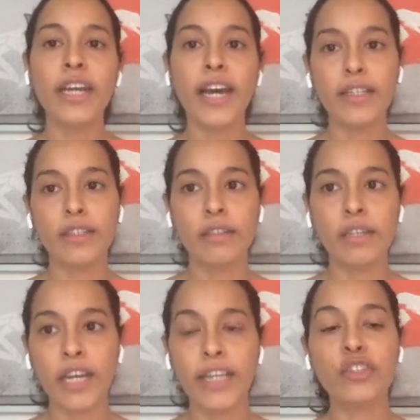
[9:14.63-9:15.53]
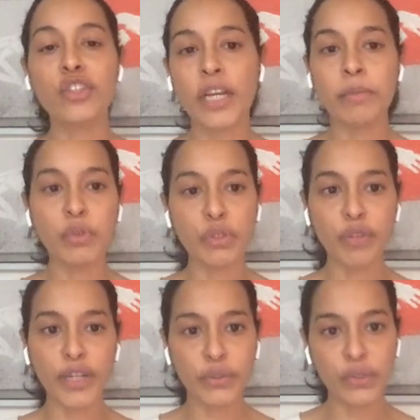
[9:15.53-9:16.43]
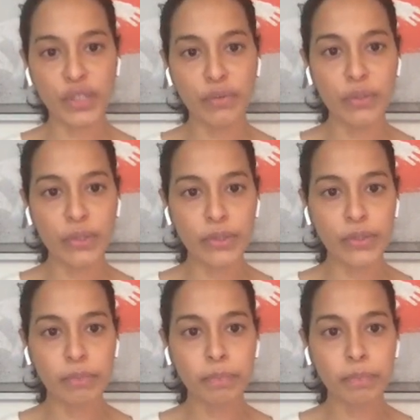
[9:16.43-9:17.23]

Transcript: at the time you define your services.